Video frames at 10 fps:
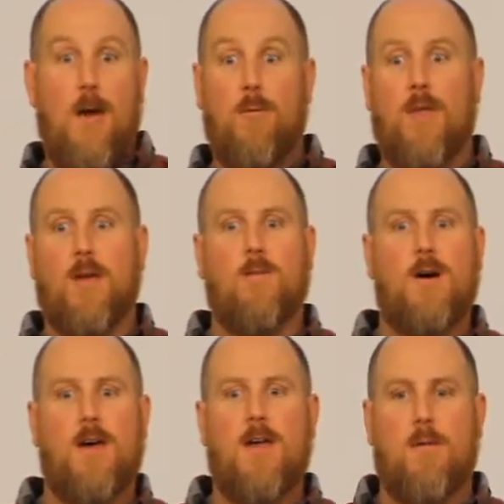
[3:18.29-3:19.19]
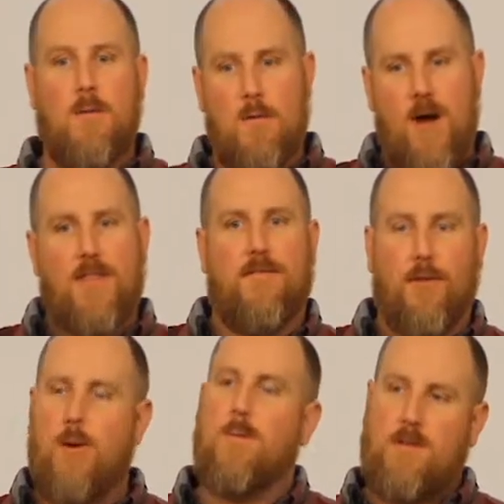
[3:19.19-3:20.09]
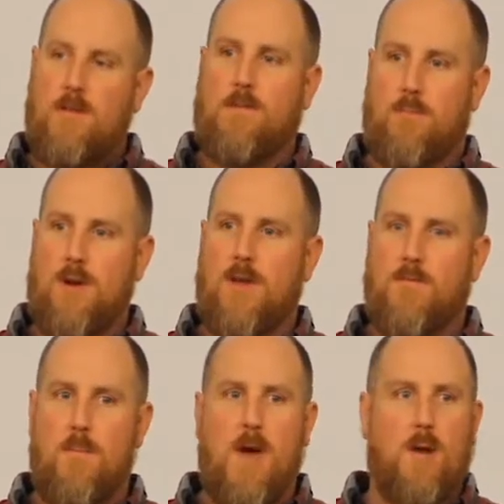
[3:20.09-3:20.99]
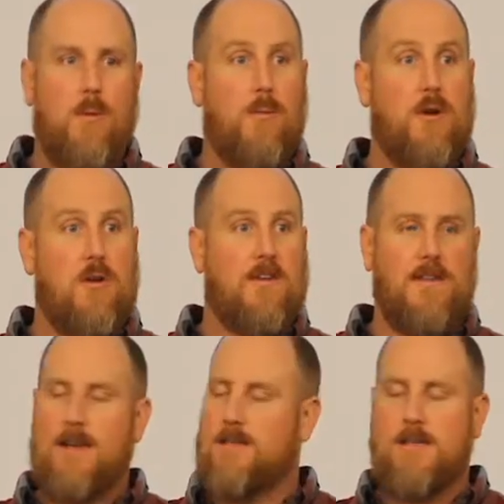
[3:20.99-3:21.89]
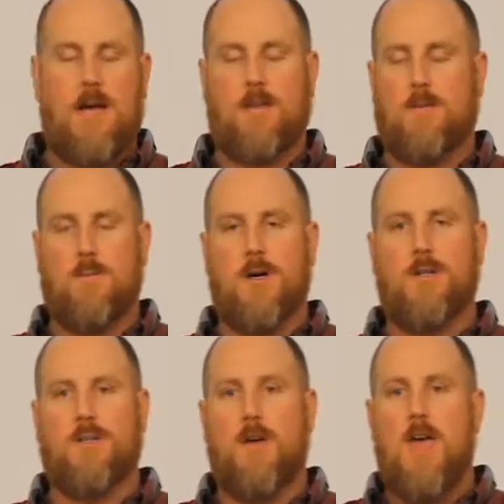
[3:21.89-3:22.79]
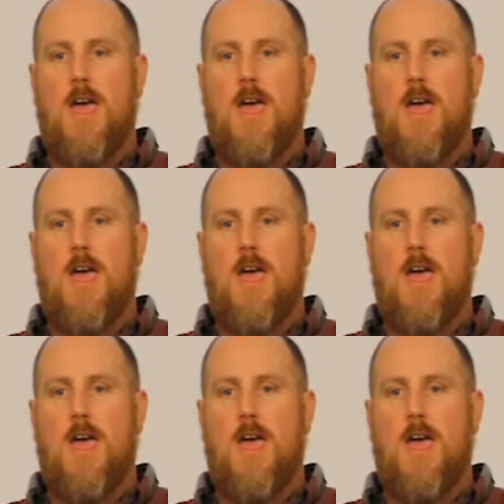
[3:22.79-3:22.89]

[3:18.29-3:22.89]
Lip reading: And we're like, "What?" And we were on the floor, which is pretty good for metal, but when you're exhausted, not so much.